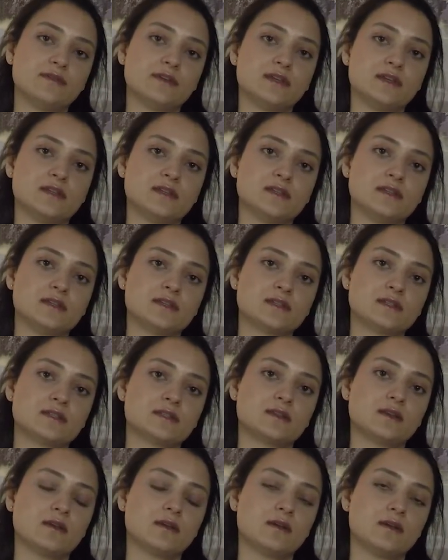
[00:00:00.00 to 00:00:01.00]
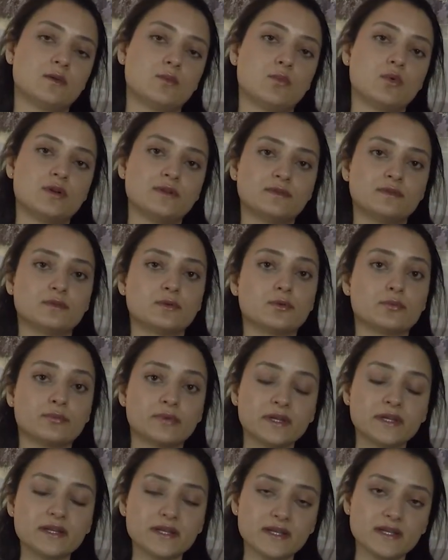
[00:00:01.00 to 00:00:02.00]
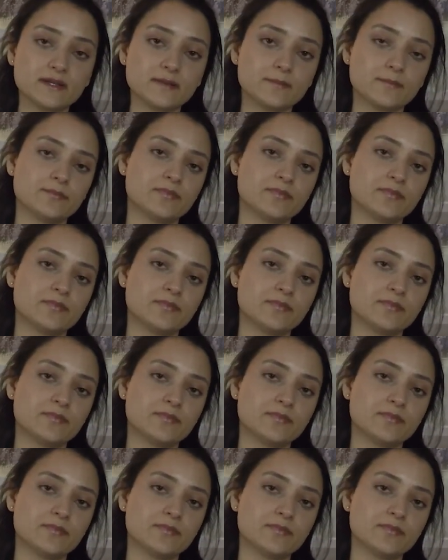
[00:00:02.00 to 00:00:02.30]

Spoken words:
is one for reading.